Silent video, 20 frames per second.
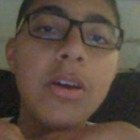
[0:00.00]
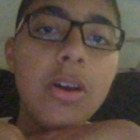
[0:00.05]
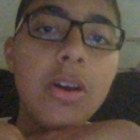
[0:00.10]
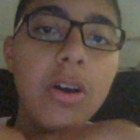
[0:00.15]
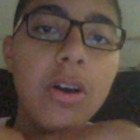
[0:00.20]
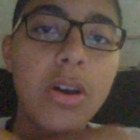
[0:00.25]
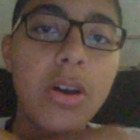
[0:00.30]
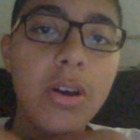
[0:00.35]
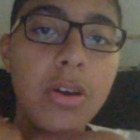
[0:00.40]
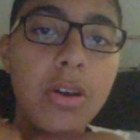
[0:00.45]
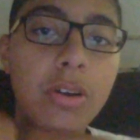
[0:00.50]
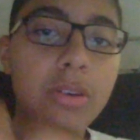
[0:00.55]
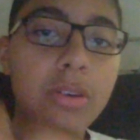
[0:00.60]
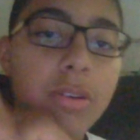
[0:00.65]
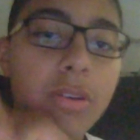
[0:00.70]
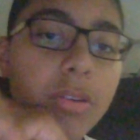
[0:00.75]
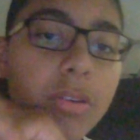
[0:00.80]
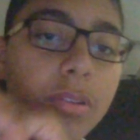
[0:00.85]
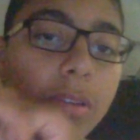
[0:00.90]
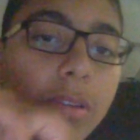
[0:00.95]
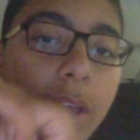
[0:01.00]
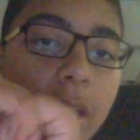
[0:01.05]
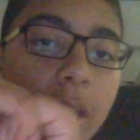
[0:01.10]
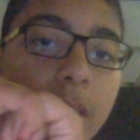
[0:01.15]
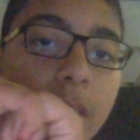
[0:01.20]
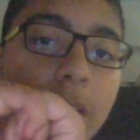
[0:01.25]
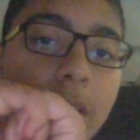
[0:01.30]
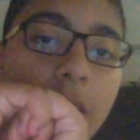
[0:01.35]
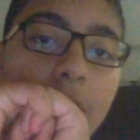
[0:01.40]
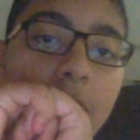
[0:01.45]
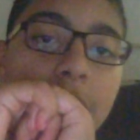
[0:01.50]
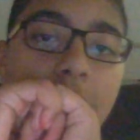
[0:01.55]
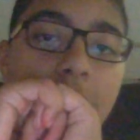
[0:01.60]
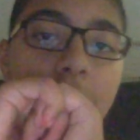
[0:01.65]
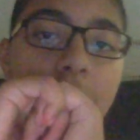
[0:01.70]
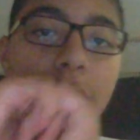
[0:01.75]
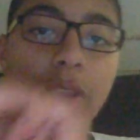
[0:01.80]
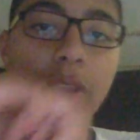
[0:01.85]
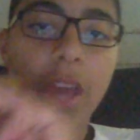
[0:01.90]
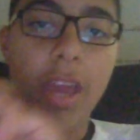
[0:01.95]

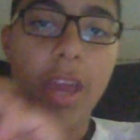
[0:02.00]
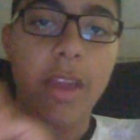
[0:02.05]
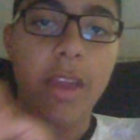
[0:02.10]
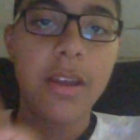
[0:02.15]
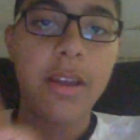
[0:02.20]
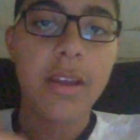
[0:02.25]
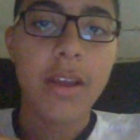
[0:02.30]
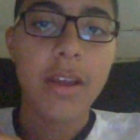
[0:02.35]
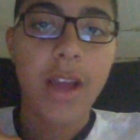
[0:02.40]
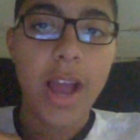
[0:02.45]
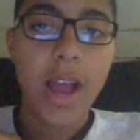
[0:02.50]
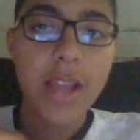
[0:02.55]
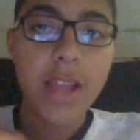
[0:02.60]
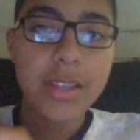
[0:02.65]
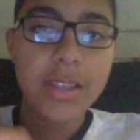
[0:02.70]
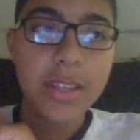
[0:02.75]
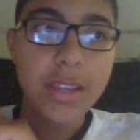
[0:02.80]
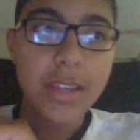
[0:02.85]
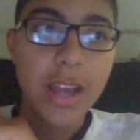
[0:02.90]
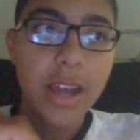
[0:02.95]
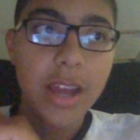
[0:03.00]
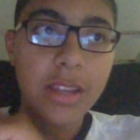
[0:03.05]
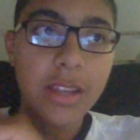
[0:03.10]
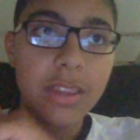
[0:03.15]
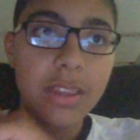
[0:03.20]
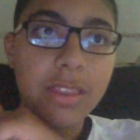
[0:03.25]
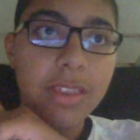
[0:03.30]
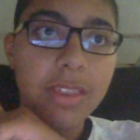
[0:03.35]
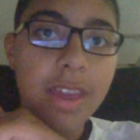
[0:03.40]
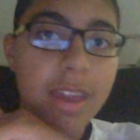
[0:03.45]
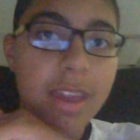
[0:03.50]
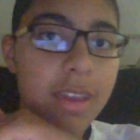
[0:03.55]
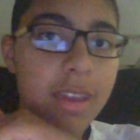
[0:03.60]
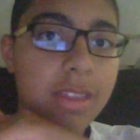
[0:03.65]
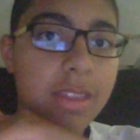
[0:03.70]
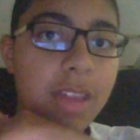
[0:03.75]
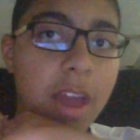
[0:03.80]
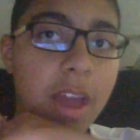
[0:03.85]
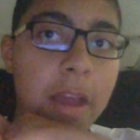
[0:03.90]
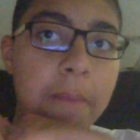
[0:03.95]
other day. I did not think
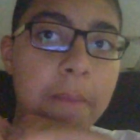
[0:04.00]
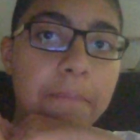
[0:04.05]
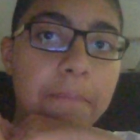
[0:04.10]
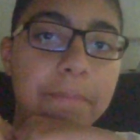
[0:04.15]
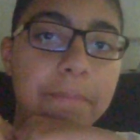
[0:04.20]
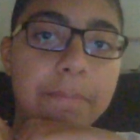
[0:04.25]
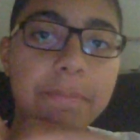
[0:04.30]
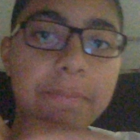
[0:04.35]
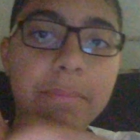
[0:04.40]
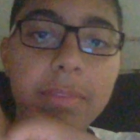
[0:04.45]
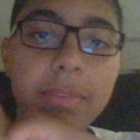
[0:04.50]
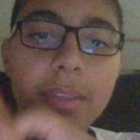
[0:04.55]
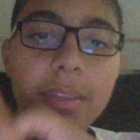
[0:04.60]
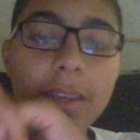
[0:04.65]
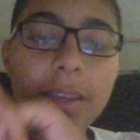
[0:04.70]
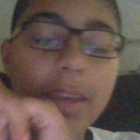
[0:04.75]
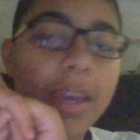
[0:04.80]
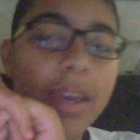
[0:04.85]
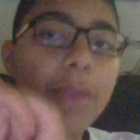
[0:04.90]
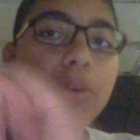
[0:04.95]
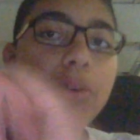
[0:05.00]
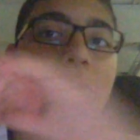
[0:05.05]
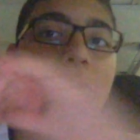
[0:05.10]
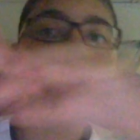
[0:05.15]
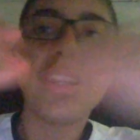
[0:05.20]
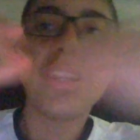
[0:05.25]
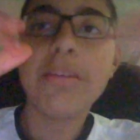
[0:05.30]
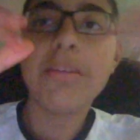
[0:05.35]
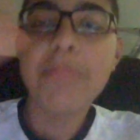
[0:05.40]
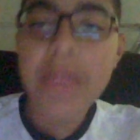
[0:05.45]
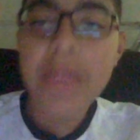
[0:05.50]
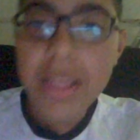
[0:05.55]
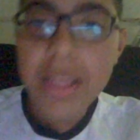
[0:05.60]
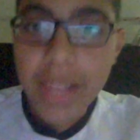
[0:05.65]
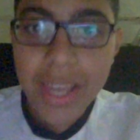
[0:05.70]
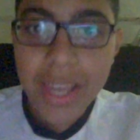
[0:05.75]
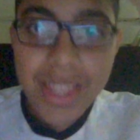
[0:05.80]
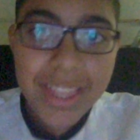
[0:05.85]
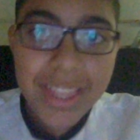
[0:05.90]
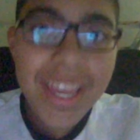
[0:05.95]
that it was gonna be
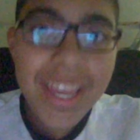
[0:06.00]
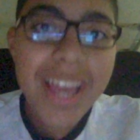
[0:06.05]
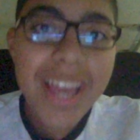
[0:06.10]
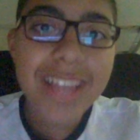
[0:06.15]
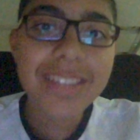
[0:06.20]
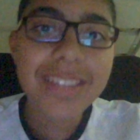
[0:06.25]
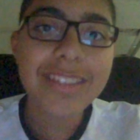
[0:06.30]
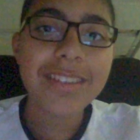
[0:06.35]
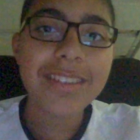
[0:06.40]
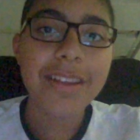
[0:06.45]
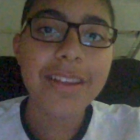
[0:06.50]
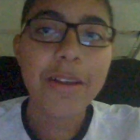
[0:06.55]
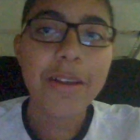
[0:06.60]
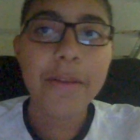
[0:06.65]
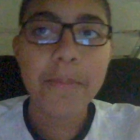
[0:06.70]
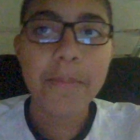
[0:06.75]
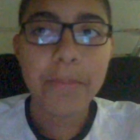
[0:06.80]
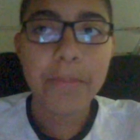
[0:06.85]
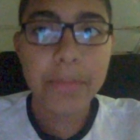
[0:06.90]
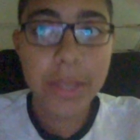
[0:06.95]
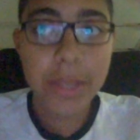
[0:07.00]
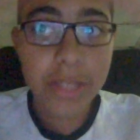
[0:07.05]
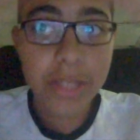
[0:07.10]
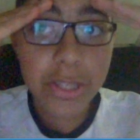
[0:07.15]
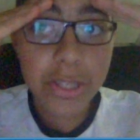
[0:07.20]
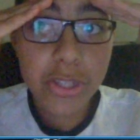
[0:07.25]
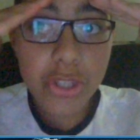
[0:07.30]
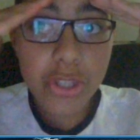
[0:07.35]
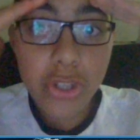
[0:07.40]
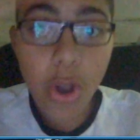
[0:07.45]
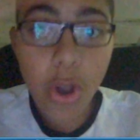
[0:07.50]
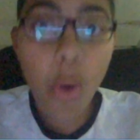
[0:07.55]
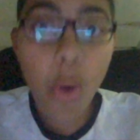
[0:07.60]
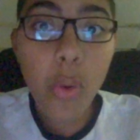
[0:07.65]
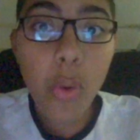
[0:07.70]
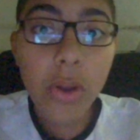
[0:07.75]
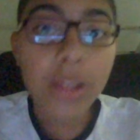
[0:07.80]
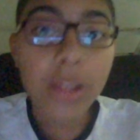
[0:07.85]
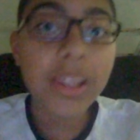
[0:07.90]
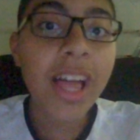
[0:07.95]
like this. This is so
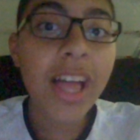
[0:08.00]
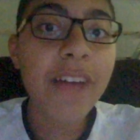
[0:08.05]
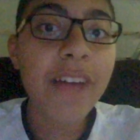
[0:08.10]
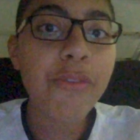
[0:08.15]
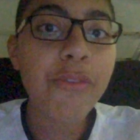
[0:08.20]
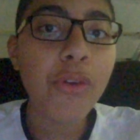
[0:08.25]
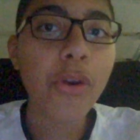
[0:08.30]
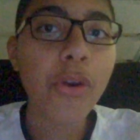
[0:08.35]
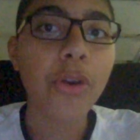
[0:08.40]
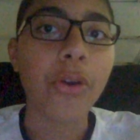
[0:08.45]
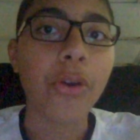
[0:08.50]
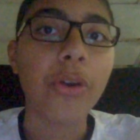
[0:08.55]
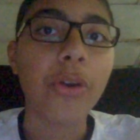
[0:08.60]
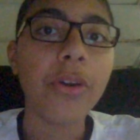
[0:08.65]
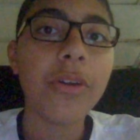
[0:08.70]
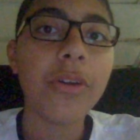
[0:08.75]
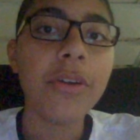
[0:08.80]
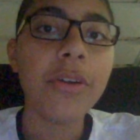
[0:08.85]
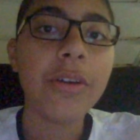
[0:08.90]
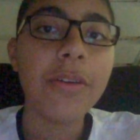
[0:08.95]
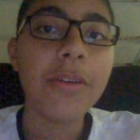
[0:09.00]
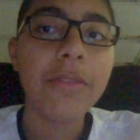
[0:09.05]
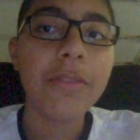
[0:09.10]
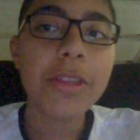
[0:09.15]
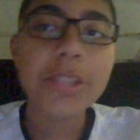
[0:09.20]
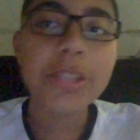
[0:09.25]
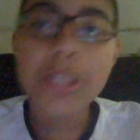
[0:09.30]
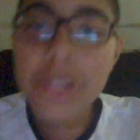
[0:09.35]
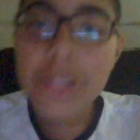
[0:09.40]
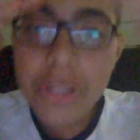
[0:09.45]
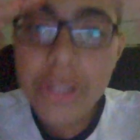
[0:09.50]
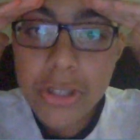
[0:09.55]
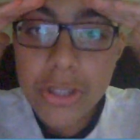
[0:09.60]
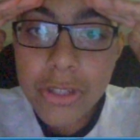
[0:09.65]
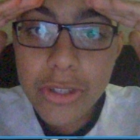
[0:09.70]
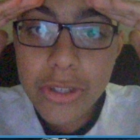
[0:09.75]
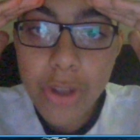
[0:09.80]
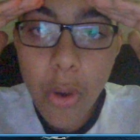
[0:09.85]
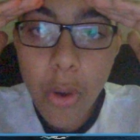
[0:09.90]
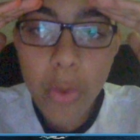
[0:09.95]
clever. This is
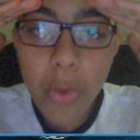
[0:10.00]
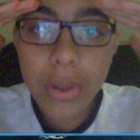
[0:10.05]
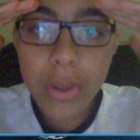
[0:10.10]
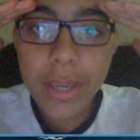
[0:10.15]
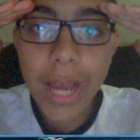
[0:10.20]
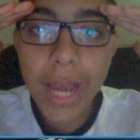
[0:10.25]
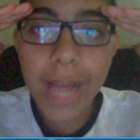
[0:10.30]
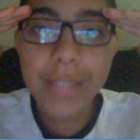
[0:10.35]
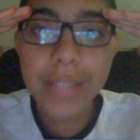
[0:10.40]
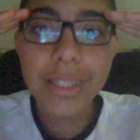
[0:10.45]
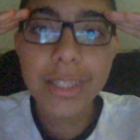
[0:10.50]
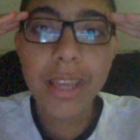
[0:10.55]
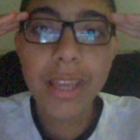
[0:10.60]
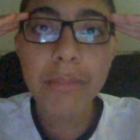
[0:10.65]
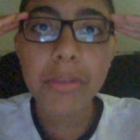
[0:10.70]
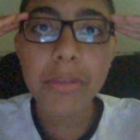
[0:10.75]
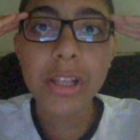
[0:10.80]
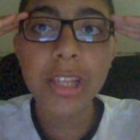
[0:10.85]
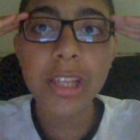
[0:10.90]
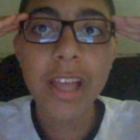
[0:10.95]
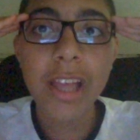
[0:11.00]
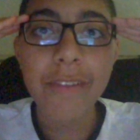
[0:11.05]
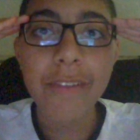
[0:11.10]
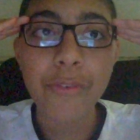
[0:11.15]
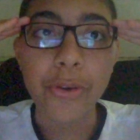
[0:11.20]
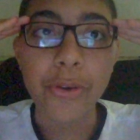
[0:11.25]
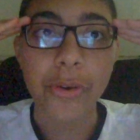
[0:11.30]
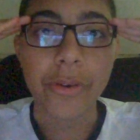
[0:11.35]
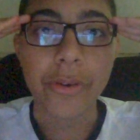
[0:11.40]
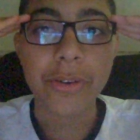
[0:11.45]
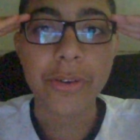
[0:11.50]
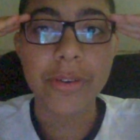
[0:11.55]
so goddamn clever.